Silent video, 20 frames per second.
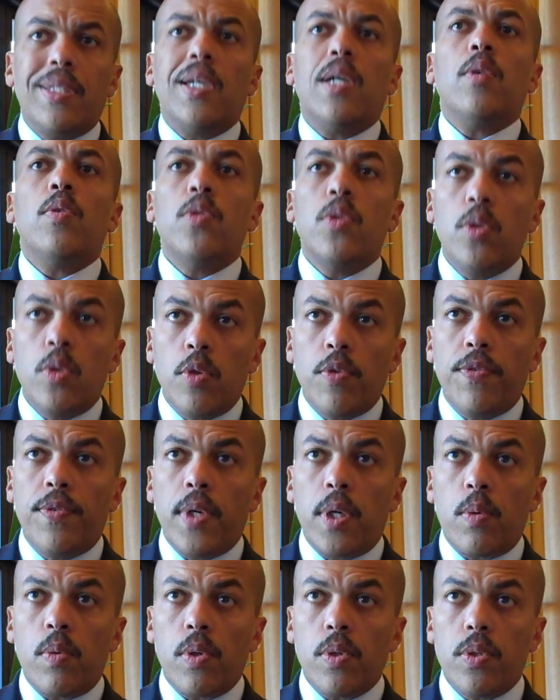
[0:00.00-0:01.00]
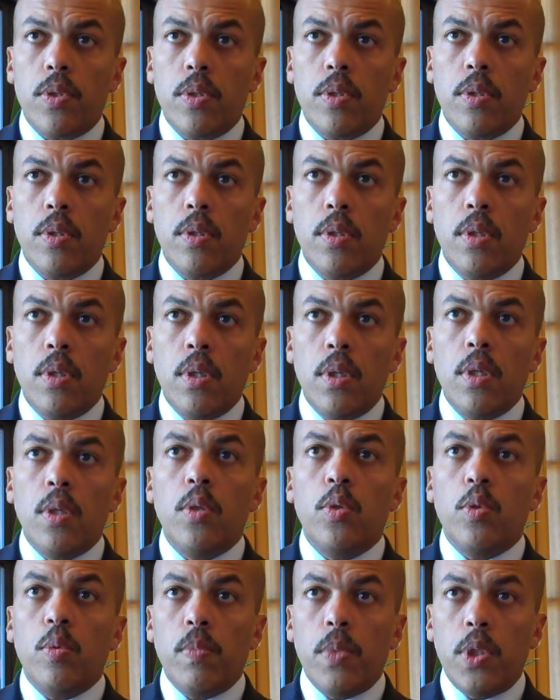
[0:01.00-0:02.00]
thousands of hours
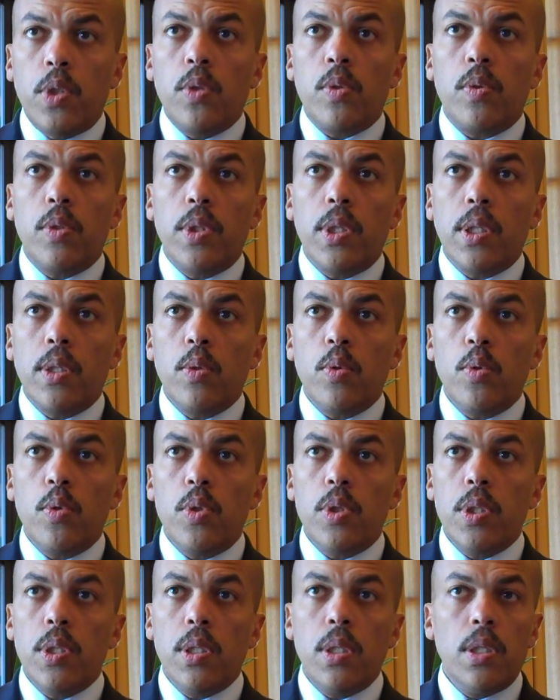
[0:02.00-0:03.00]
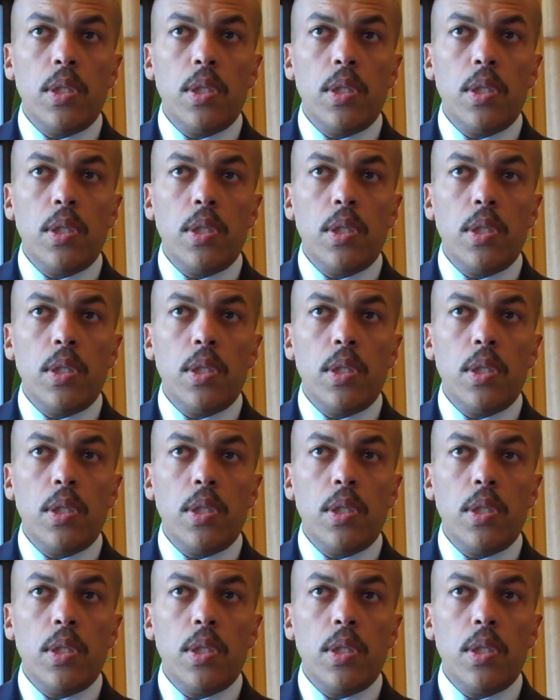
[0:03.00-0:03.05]
to mature technology.